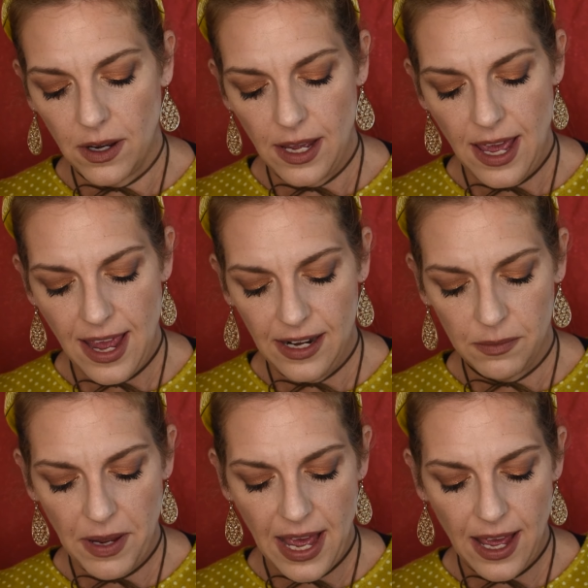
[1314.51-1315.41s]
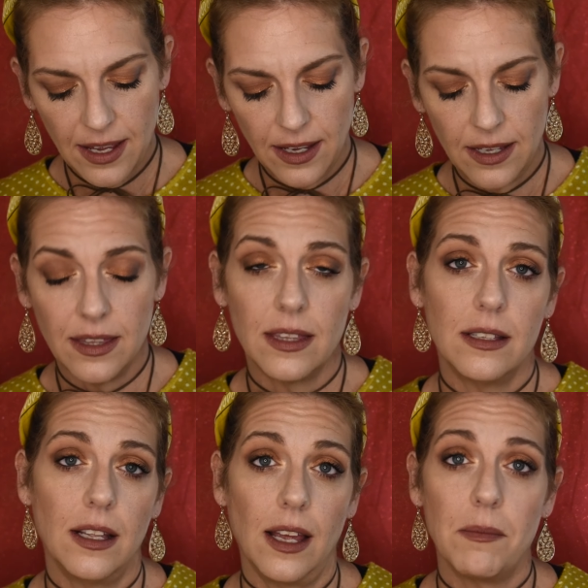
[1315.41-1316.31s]
handbag and
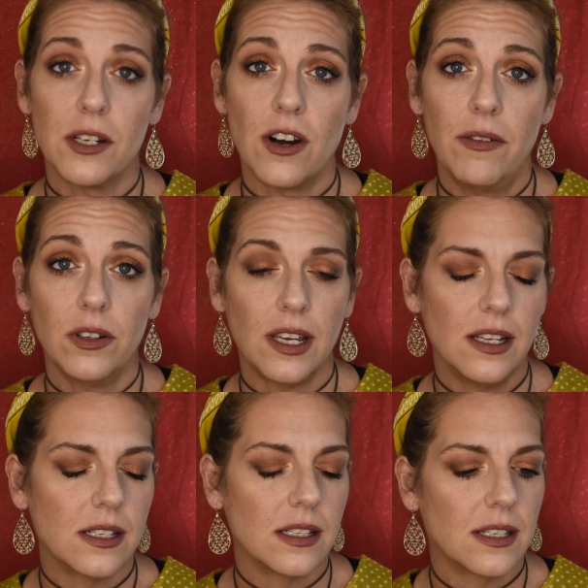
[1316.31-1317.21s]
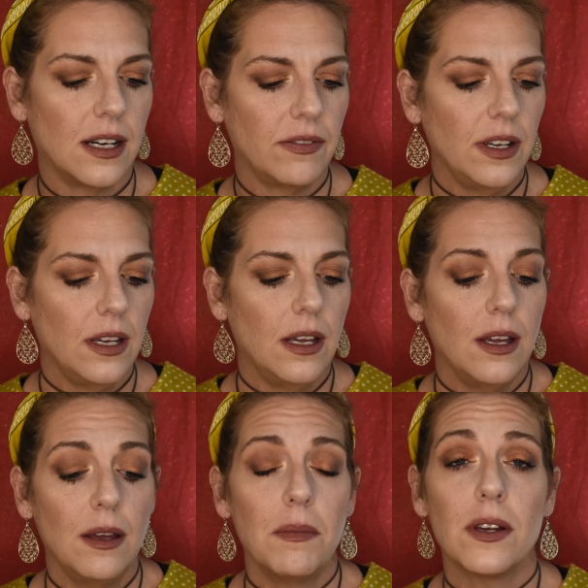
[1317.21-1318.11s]
like my travel kits and stuff,
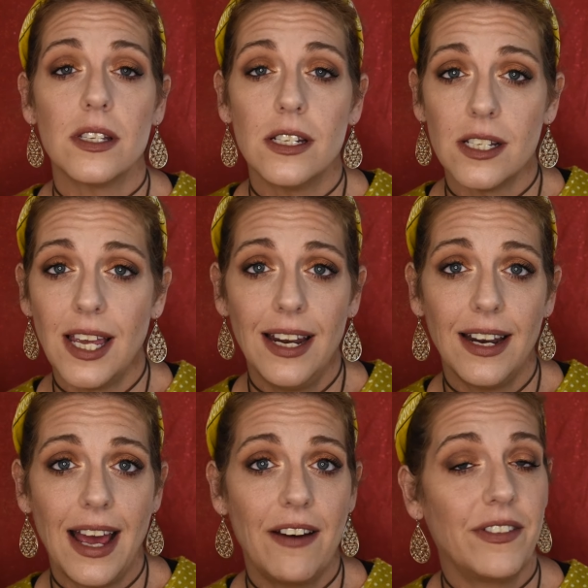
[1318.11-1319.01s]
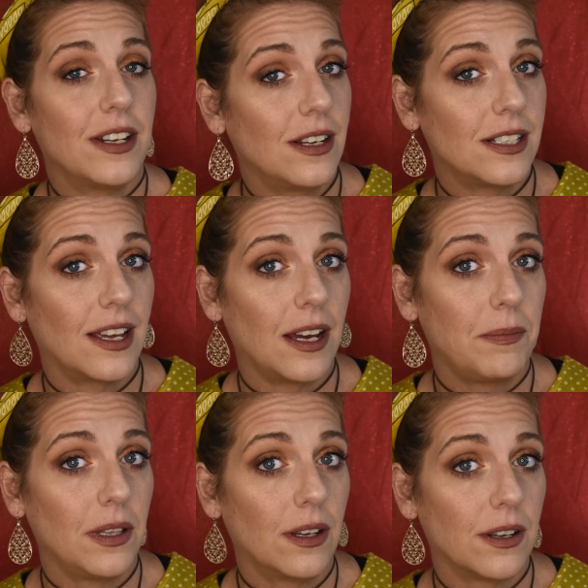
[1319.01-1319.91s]
because they're just handy to have and they don't take
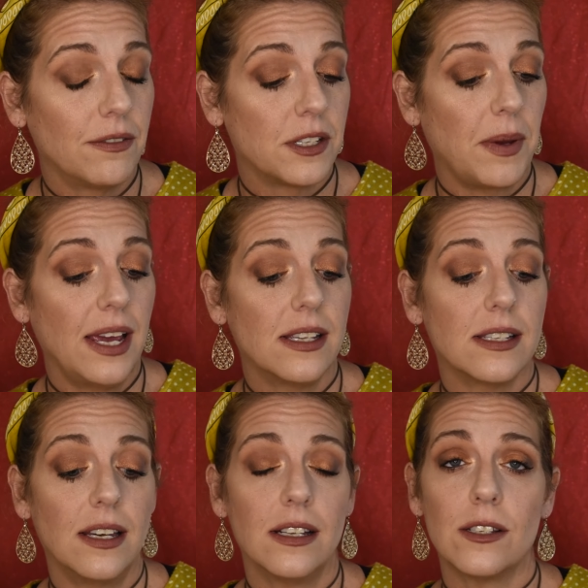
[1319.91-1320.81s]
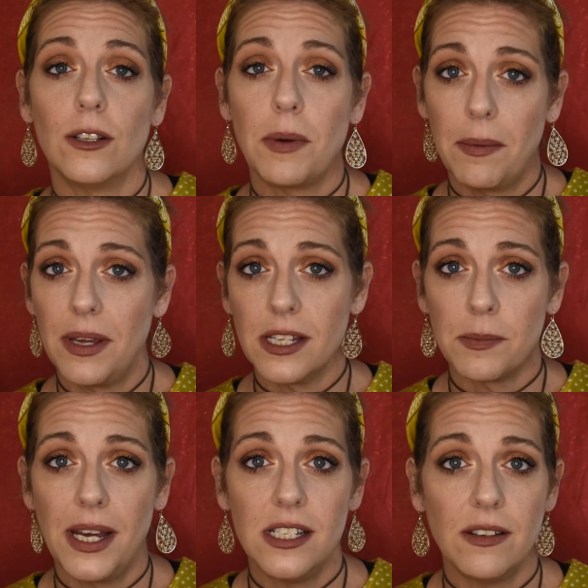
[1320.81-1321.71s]
up a lot of space. And it's all about being
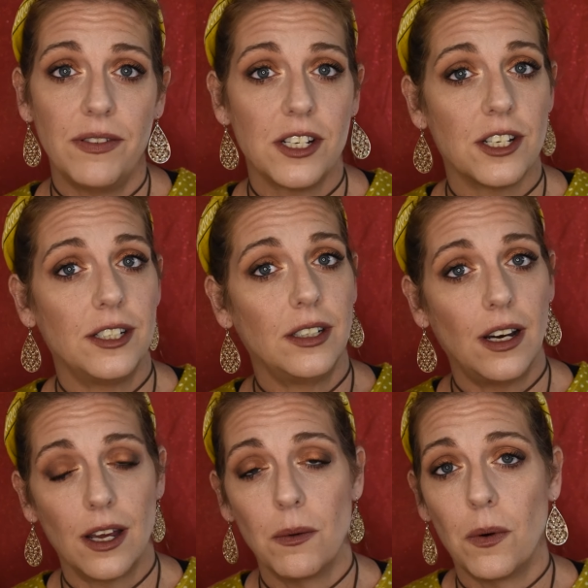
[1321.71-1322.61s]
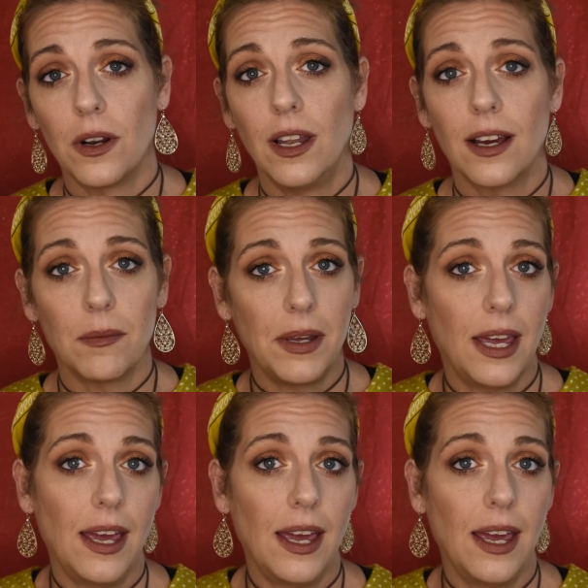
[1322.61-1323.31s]
space efficient. I don't want to lug a big